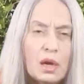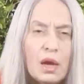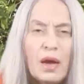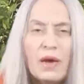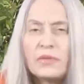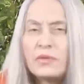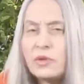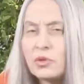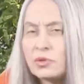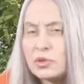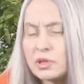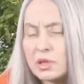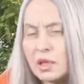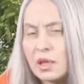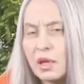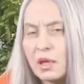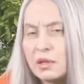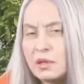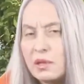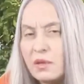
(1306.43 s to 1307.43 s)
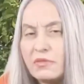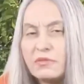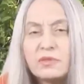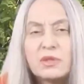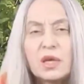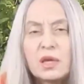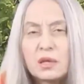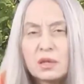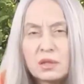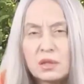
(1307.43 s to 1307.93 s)
those kind of
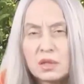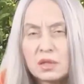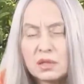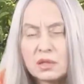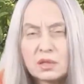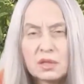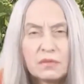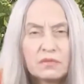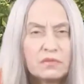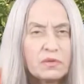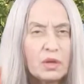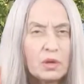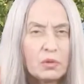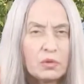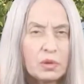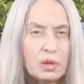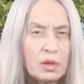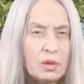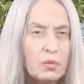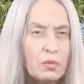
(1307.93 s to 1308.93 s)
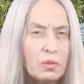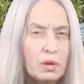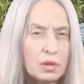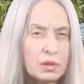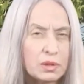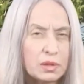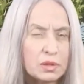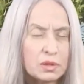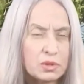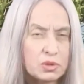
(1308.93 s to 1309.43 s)
techniques of knowing
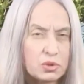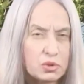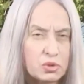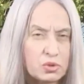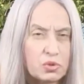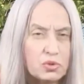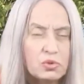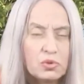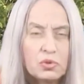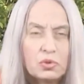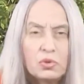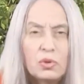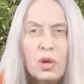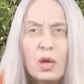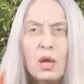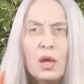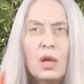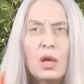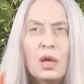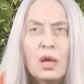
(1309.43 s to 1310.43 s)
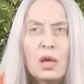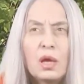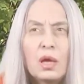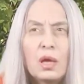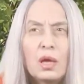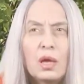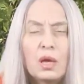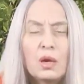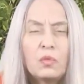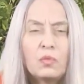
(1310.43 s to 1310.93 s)
what is true,
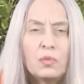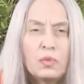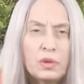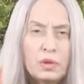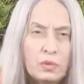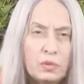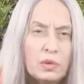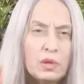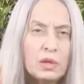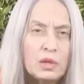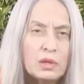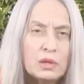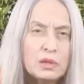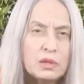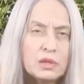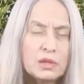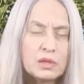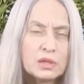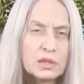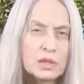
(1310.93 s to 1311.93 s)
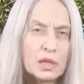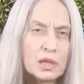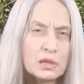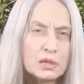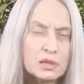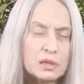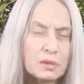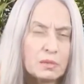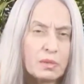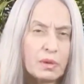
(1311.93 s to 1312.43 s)
we will
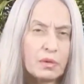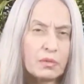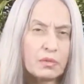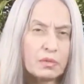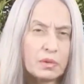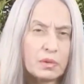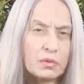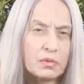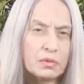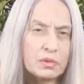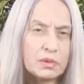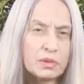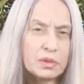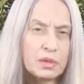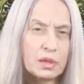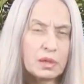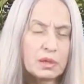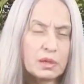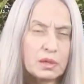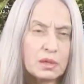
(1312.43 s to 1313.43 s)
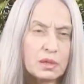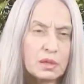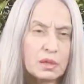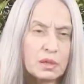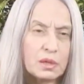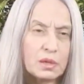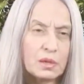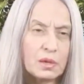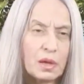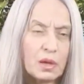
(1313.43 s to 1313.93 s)
discuss about those. And
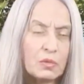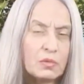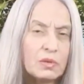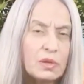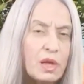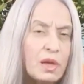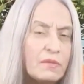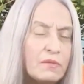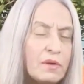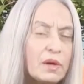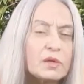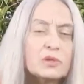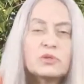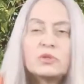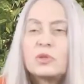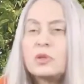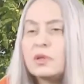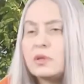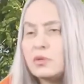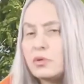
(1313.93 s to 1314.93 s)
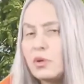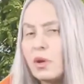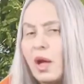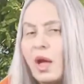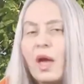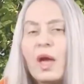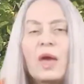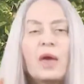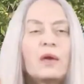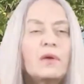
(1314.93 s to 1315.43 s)
I would love actually to
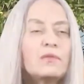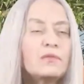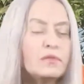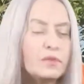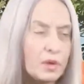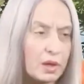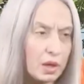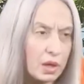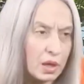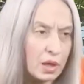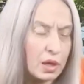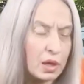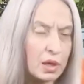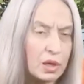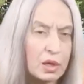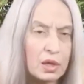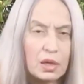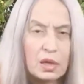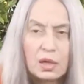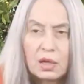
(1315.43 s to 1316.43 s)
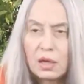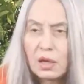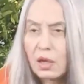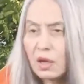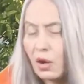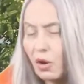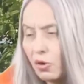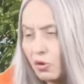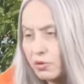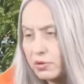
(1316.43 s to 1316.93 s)
have
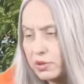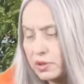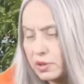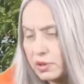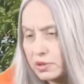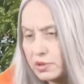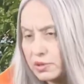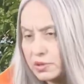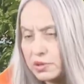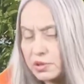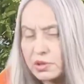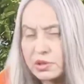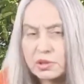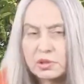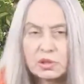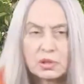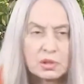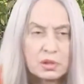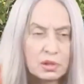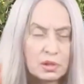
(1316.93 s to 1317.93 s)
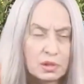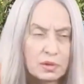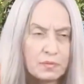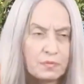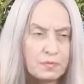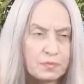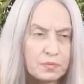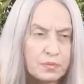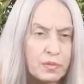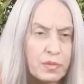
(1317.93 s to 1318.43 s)
audience
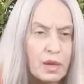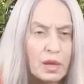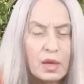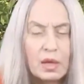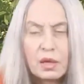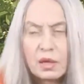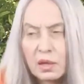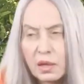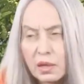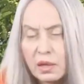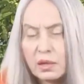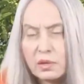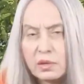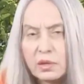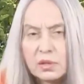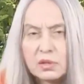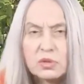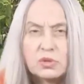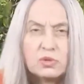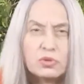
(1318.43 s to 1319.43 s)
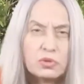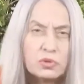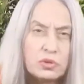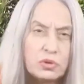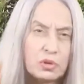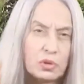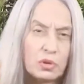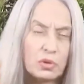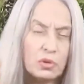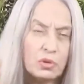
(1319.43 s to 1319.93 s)
in the
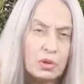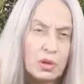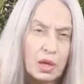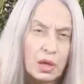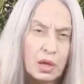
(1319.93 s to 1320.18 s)
studio